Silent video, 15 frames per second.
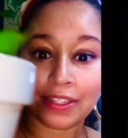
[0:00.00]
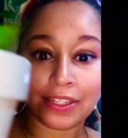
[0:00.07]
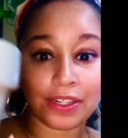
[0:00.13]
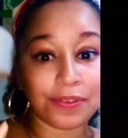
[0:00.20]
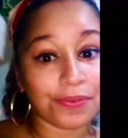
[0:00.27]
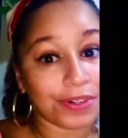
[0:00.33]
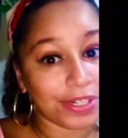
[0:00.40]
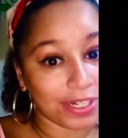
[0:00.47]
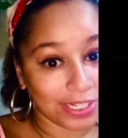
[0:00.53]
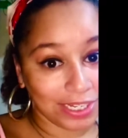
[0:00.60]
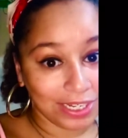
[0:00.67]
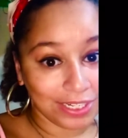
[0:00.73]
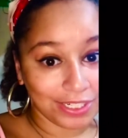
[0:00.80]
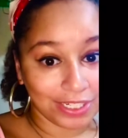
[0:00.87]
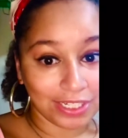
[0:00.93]
for your
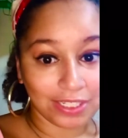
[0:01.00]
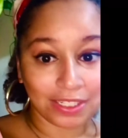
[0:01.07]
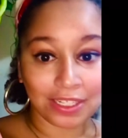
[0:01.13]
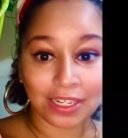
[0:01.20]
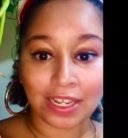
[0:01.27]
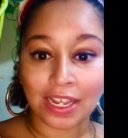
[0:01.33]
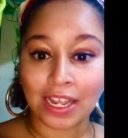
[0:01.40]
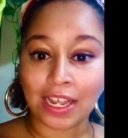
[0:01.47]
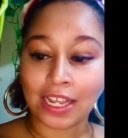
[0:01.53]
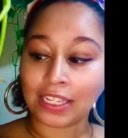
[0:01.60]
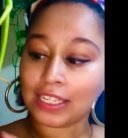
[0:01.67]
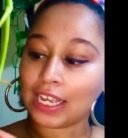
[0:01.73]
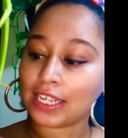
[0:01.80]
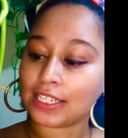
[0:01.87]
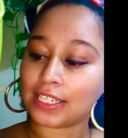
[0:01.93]
kitchen.
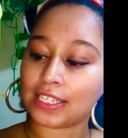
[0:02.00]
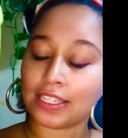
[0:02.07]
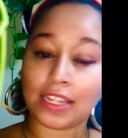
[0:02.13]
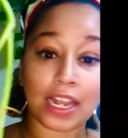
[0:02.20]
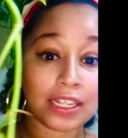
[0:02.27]
Yes, not the